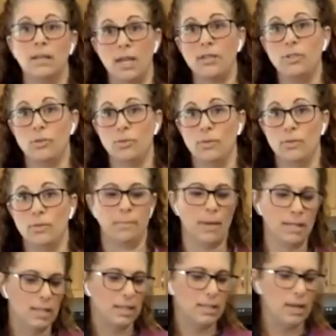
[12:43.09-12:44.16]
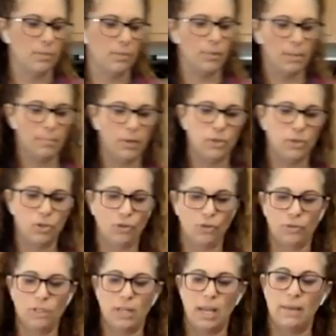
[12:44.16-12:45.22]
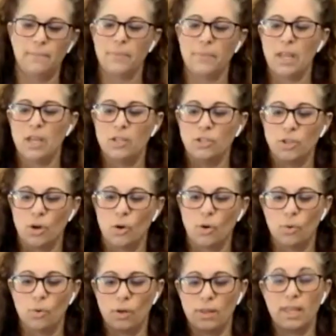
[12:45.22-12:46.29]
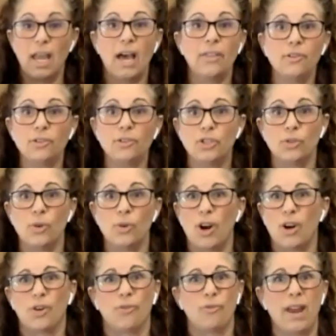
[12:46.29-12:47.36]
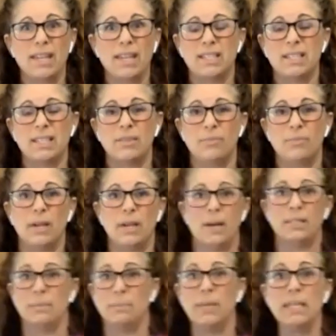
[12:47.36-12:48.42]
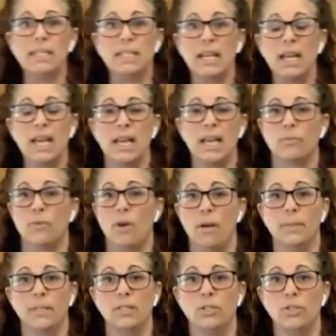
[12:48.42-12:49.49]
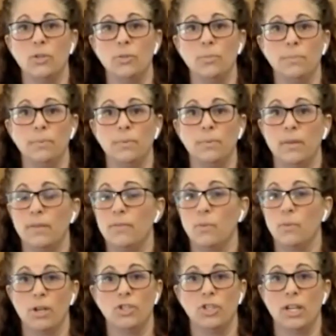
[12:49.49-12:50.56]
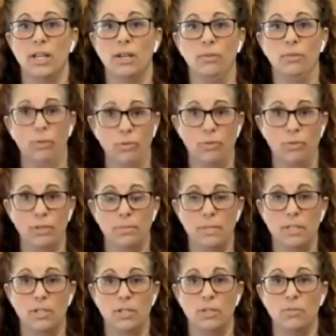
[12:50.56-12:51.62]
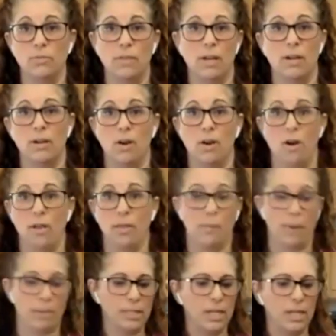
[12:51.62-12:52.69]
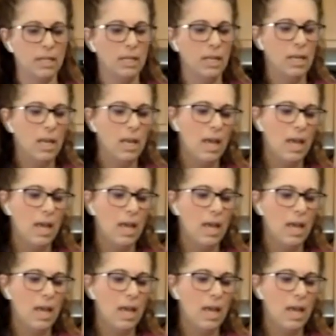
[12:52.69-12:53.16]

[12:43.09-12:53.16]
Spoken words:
And two of them, as I said, I'm going to show you today. So the other two are great as a pizza and a ramen soup. If you want to check out those recipes too, they're on the website.